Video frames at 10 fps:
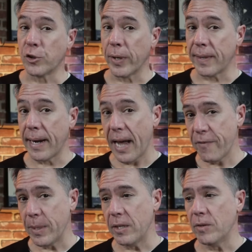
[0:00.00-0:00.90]
A trick that
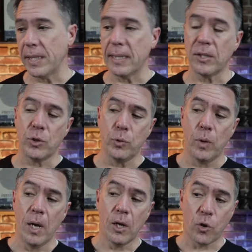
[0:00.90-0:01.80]
I've been using is
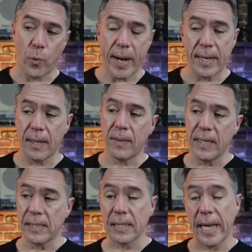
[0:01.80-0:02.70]
to crank
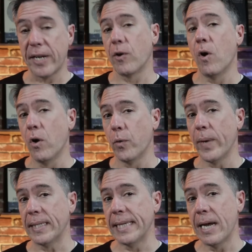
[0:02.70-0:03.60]
the slider all the
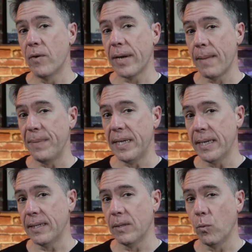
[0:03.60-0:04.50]
way down and
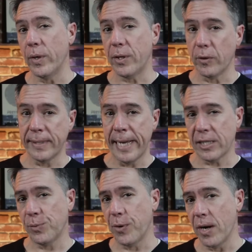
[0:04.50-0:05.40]
begin with your
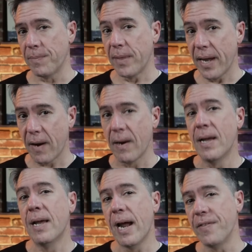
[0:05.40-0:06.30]
text prompt there,
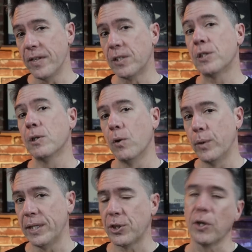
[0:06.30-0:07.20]
and then
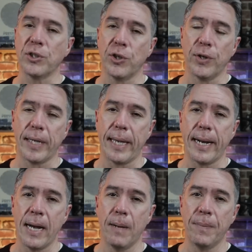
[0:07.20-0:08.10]
slowly start turning
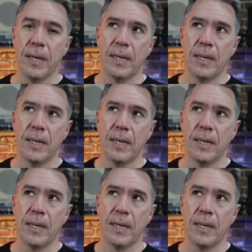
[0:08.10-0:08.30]
it up